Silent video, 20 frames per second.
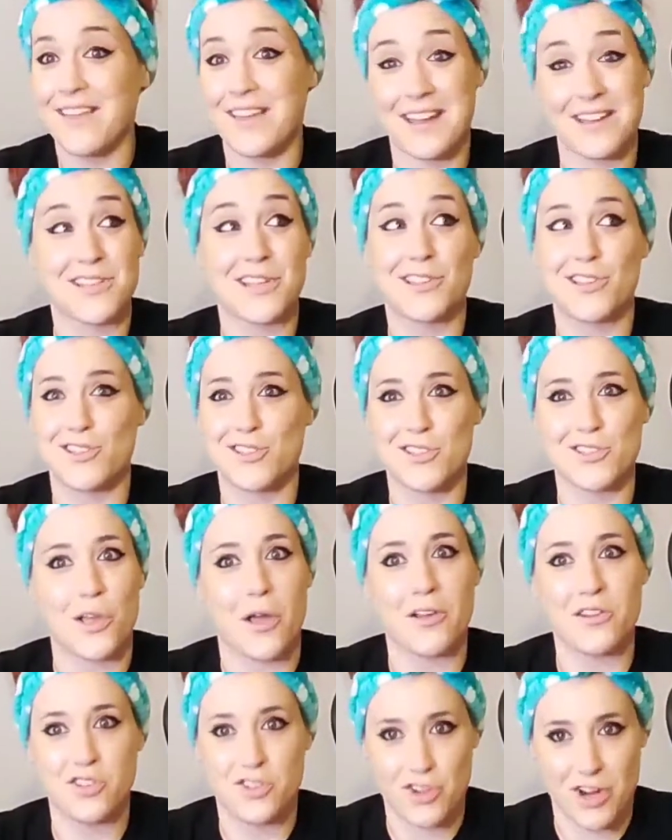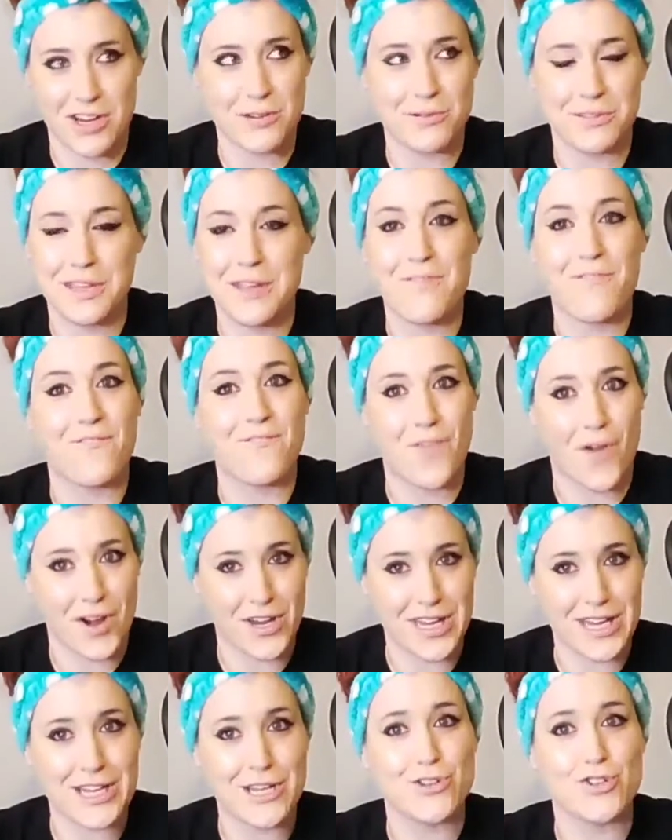Like I said, this is a genuinely
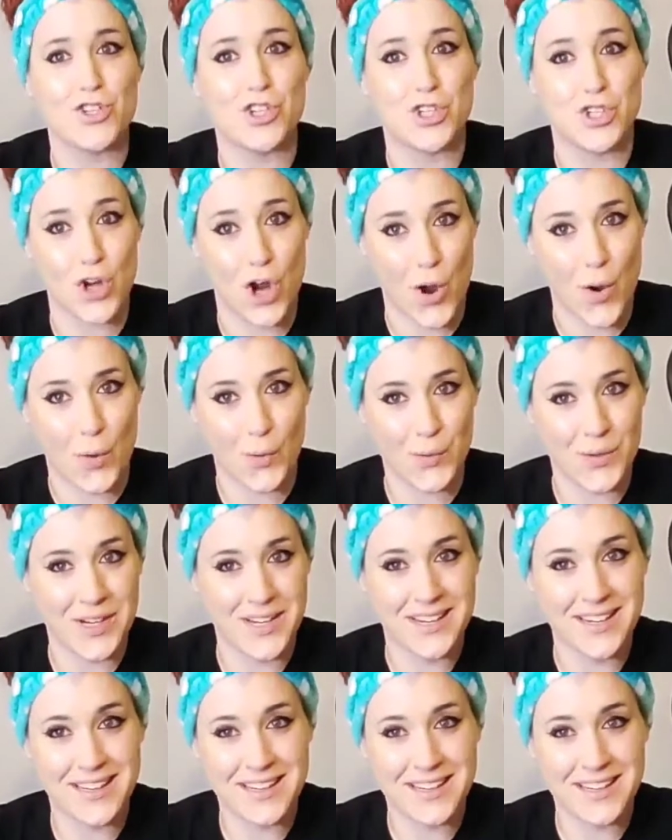funny show.